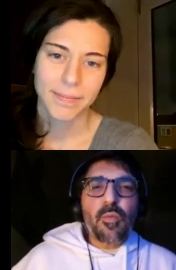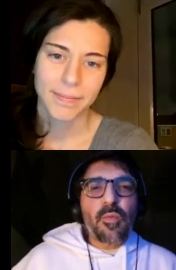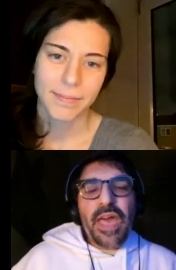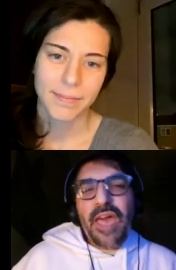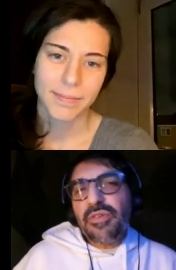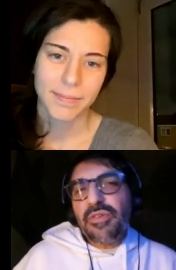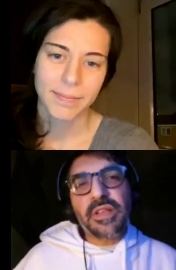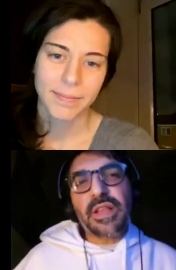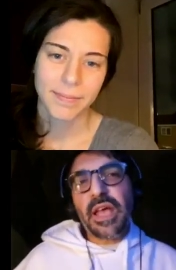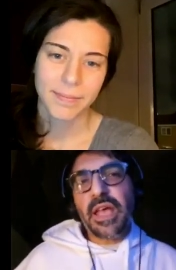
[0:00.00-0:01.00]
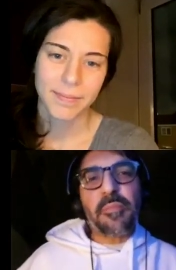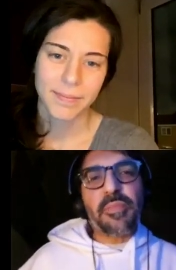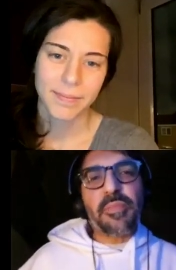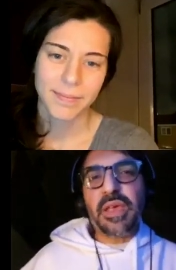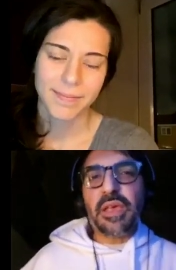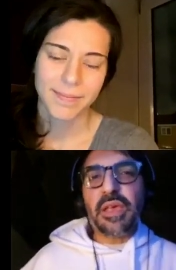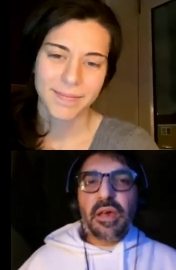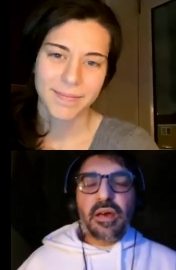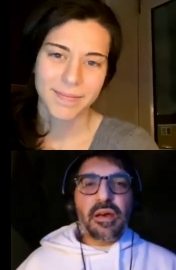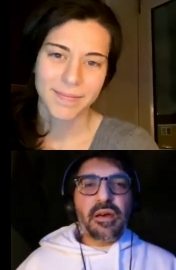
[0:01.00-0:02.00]
Speaker 1: everything that can be
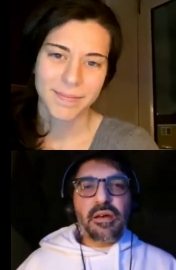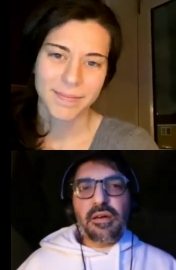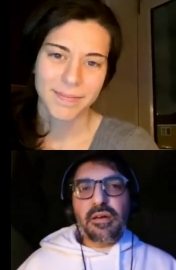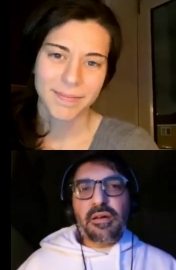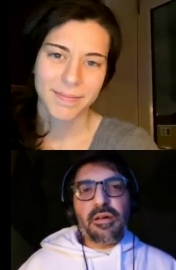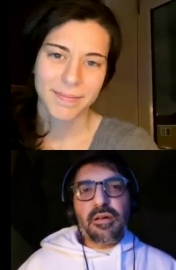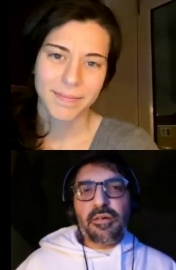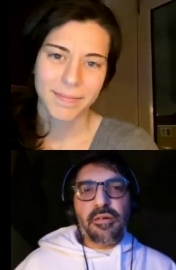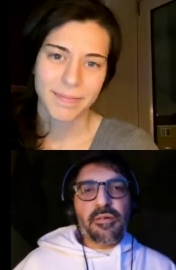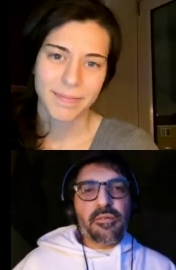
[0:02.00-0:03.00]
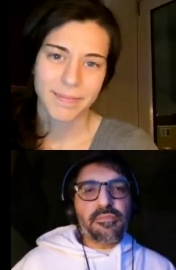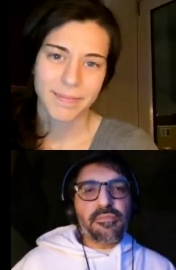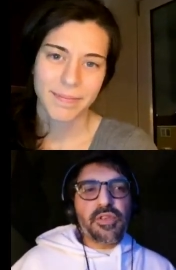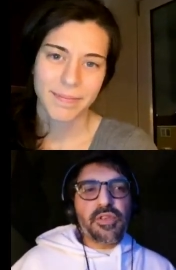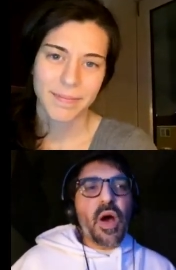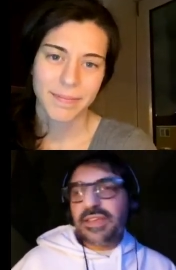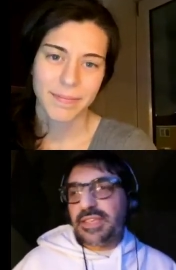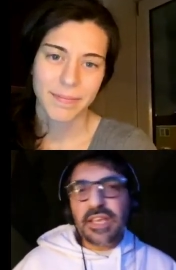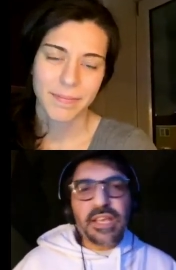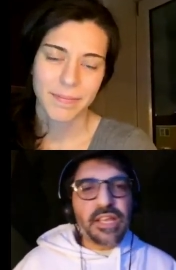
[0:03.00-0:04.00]
uh, you know, I
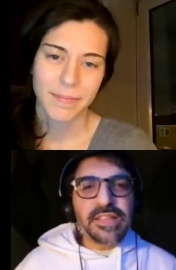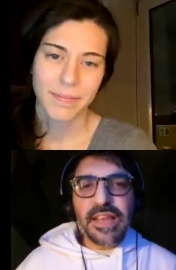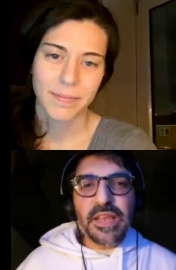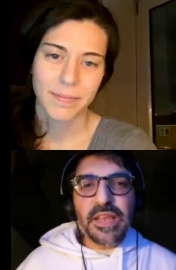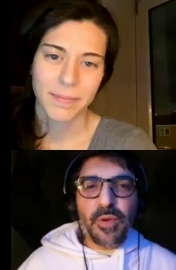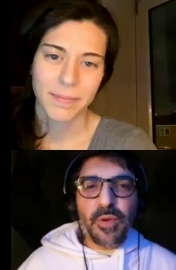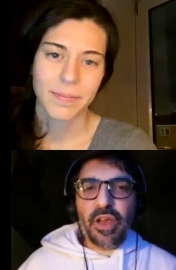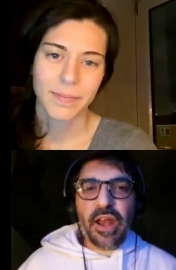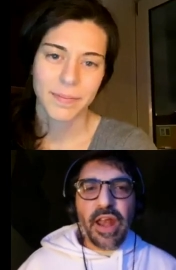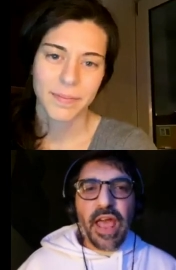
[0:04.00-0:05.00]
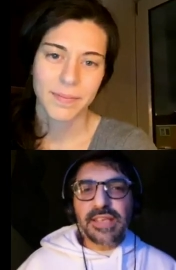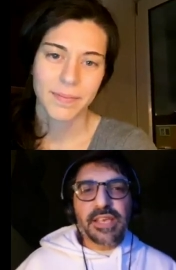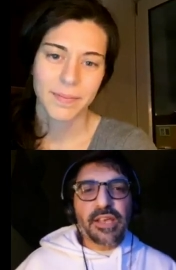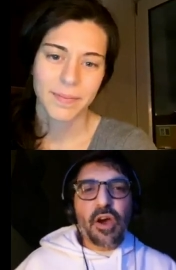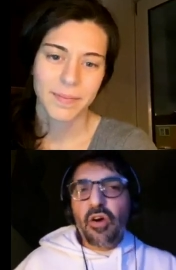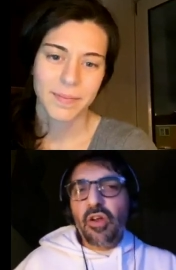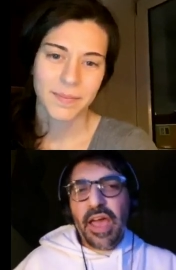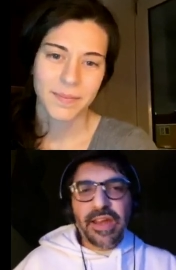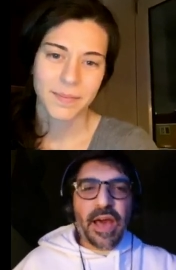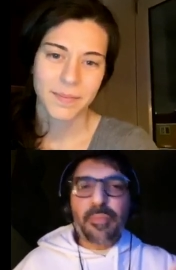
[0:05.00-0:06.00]
see in Italy people organizing
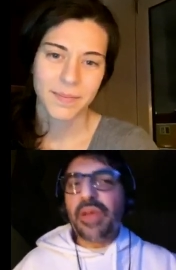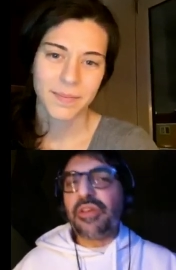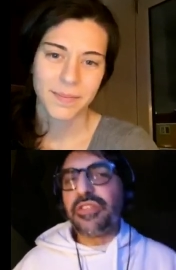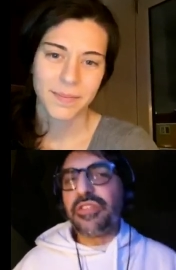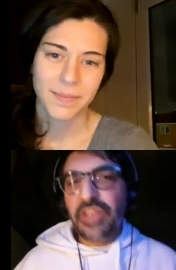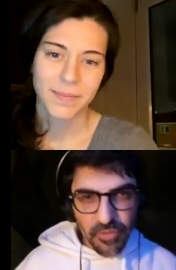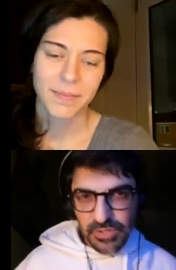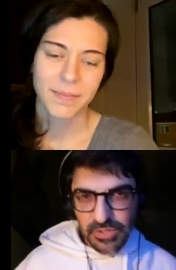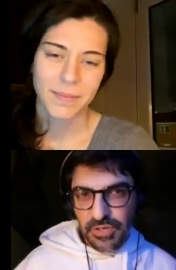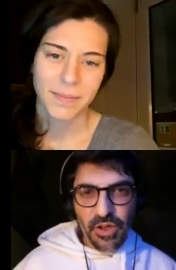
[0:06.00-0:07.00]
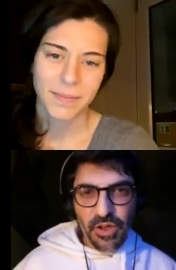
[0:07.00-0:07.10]
online aperitivos, you know.